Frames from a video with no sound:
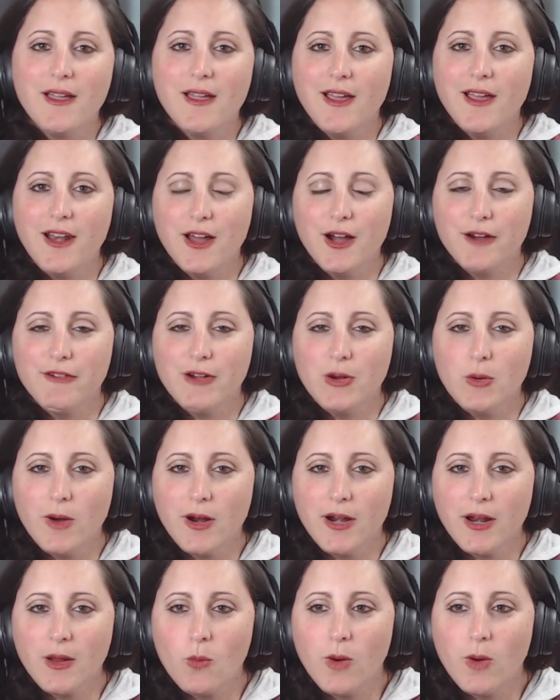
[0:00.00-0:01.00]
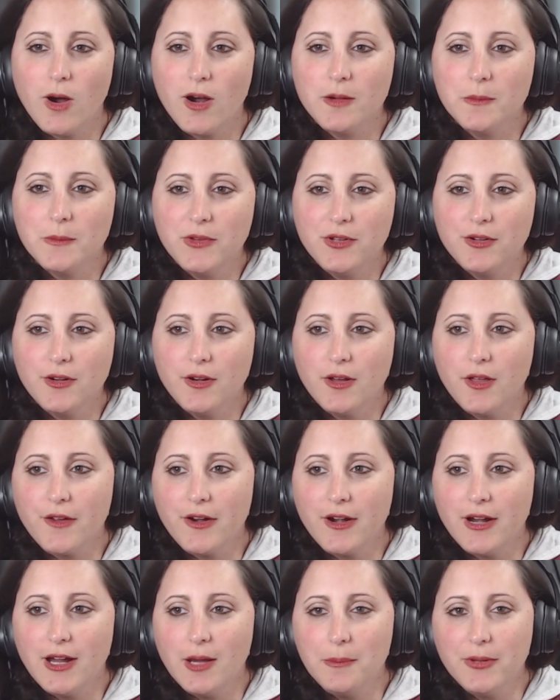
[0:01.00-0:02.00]
Hello, everyone, and welcome to
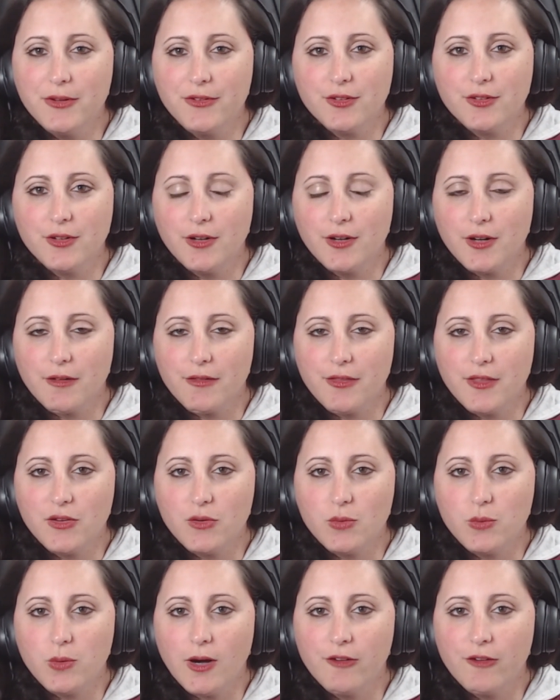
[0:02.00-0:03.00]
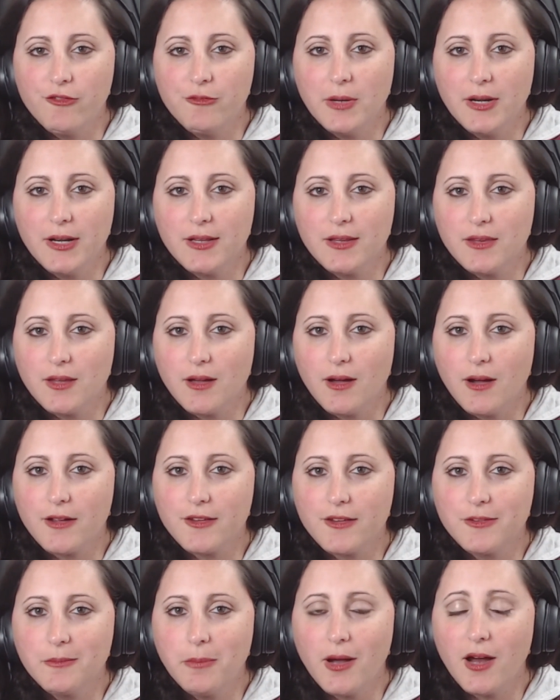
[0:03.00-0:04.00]
another episode of the 12-Minute
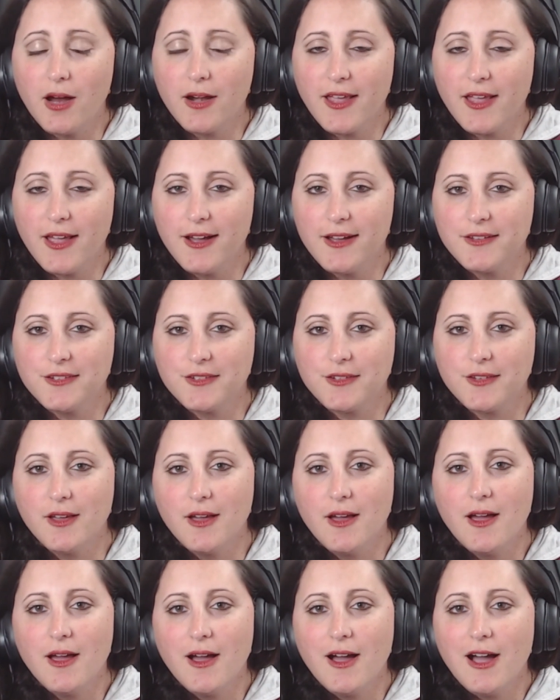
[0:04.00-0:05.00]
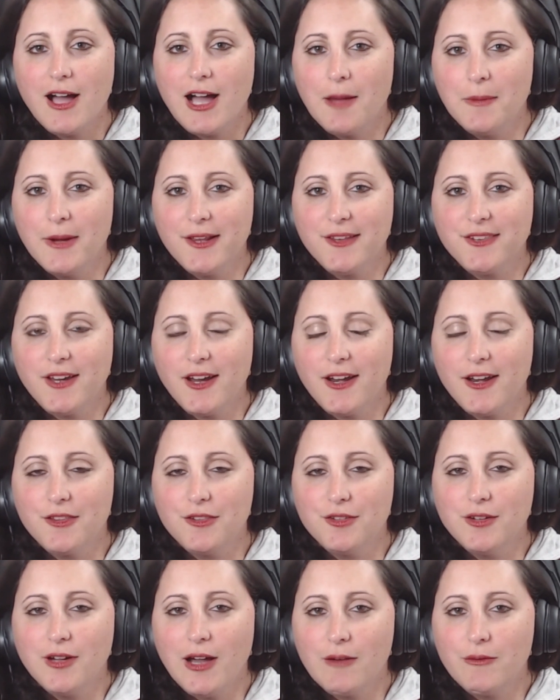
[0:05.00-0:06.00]
Talks podcast. I'm excited
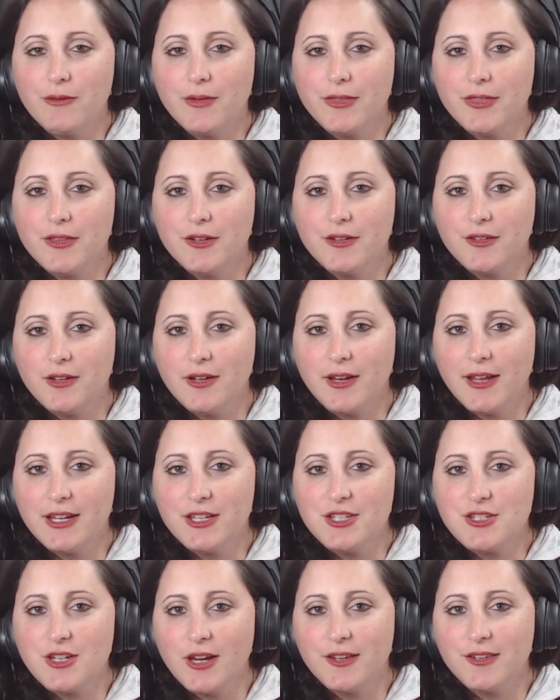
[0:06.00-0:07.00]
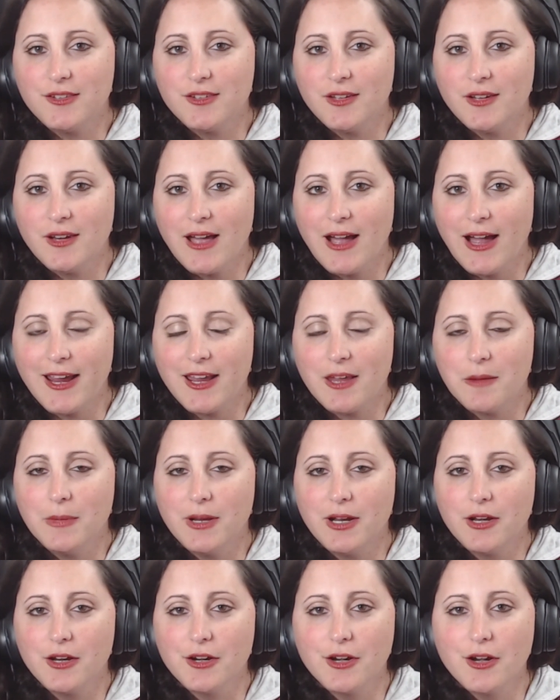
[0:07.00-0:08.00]
to have with us today Jason
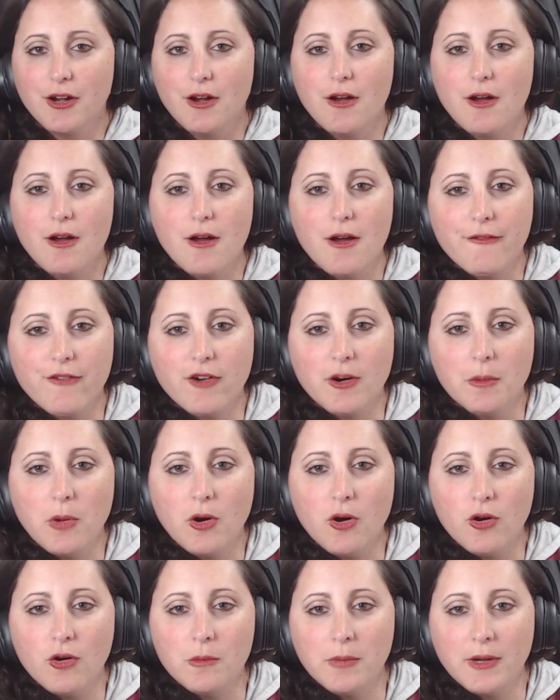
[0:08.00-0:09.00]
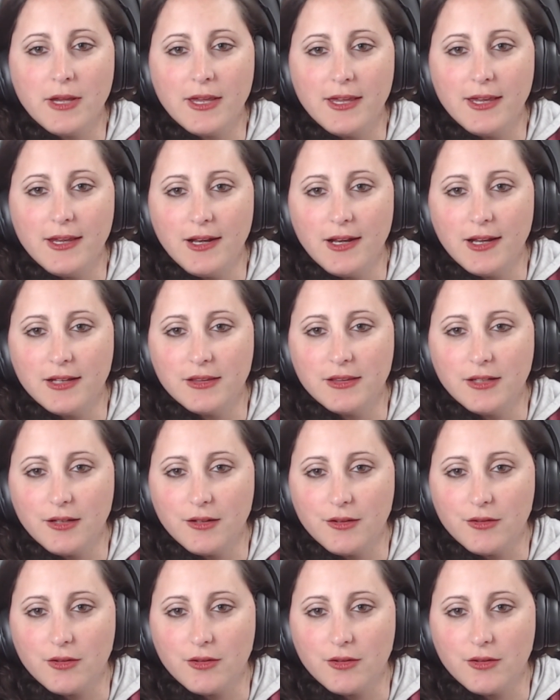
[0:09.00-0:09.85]
Eichmiller from Home Key Lending